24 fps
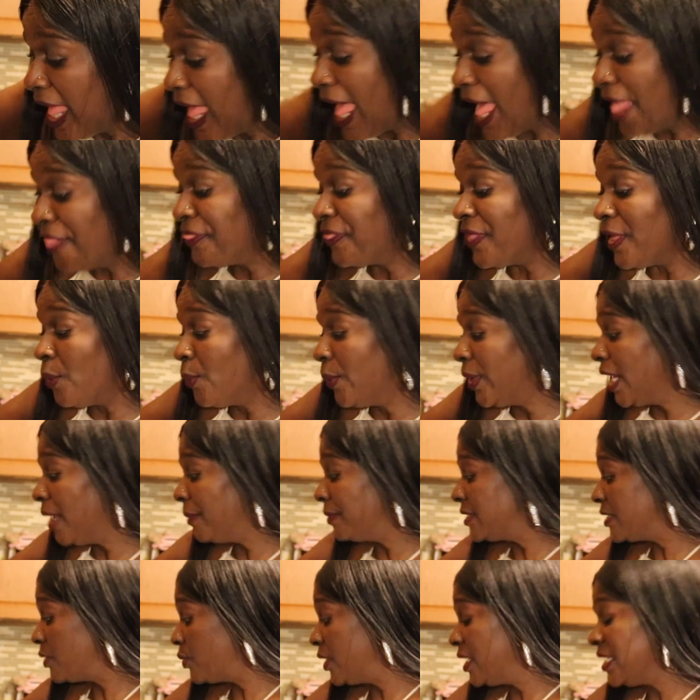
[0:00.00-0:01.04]
And then when
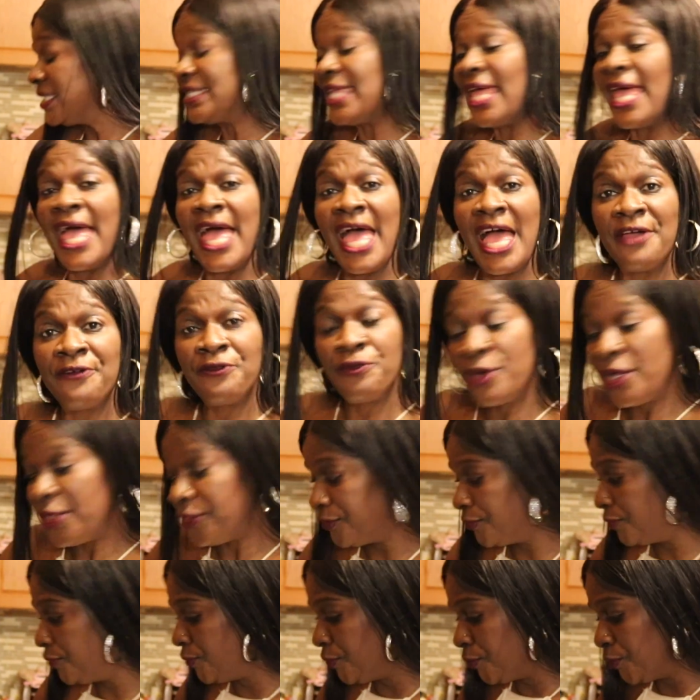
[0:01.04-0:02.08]
it's halfway
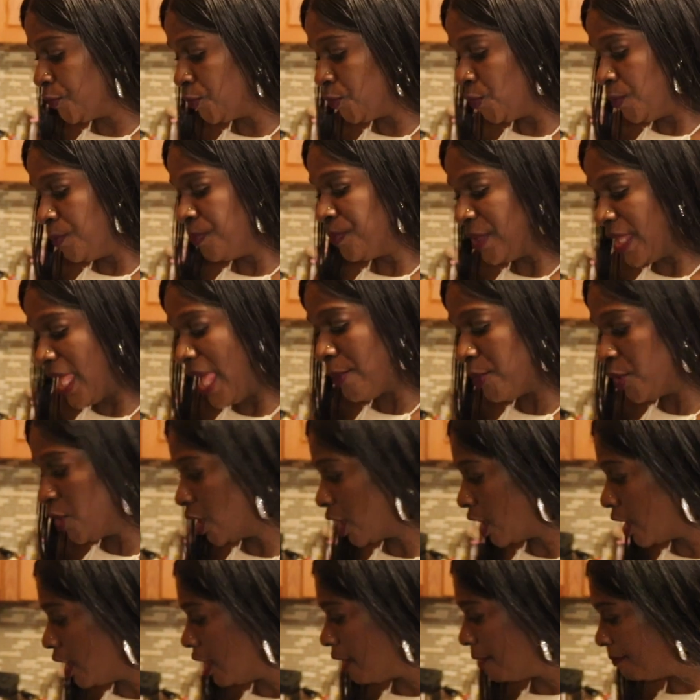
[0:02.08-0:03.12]
through, I'm going
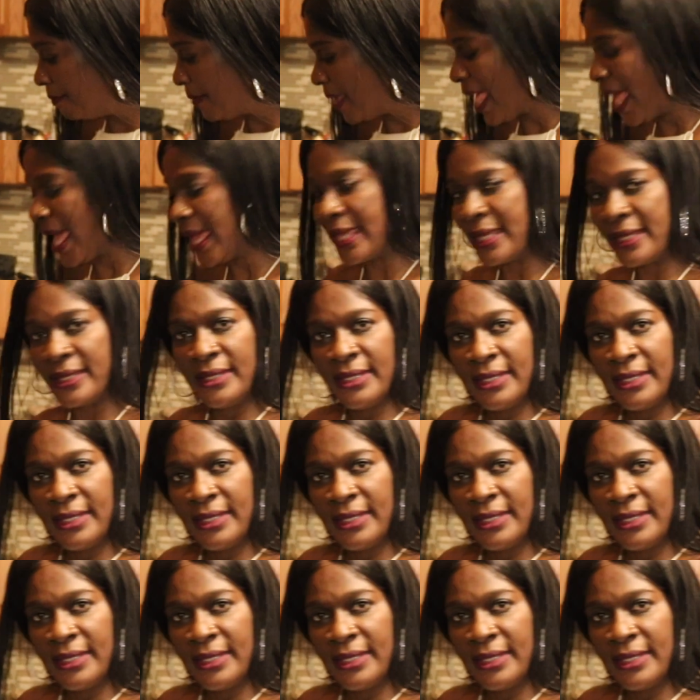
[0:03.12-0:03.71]
to come back